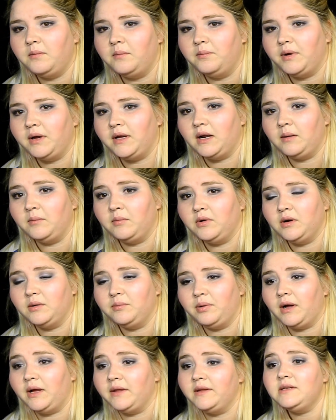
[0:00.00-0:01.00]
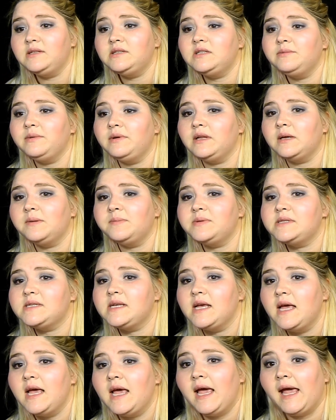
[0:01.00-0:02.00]
But I'm going to apply this to my lips,
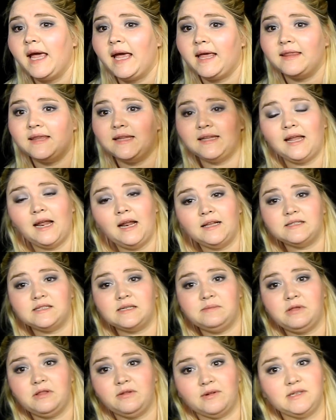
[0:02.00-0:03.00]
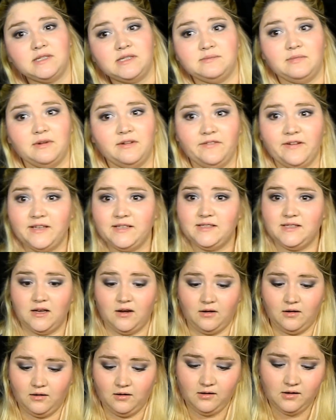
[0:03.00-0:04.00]
and then that's going to be the rest of my face,
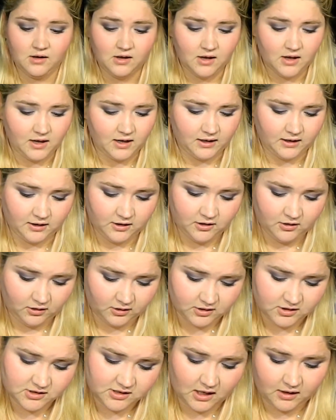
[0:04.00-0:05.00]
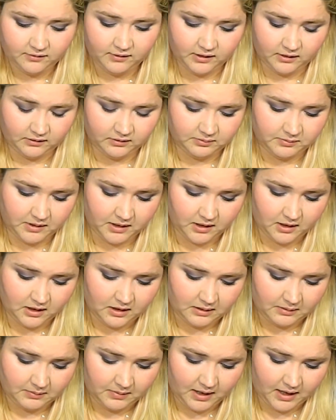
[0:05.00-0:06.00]
y'all. And y'all just got ready with me.
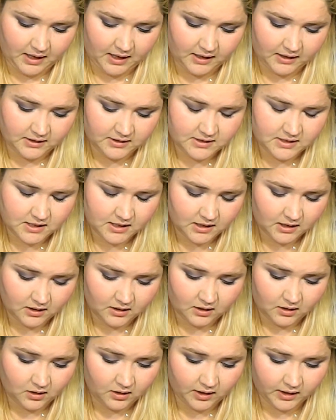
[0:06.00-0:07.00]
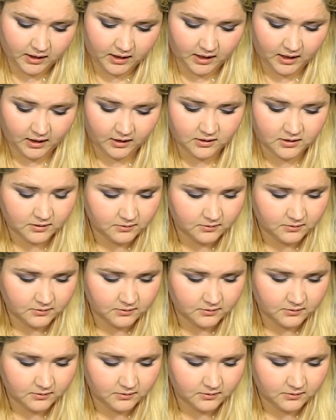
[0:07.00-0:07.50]
I can't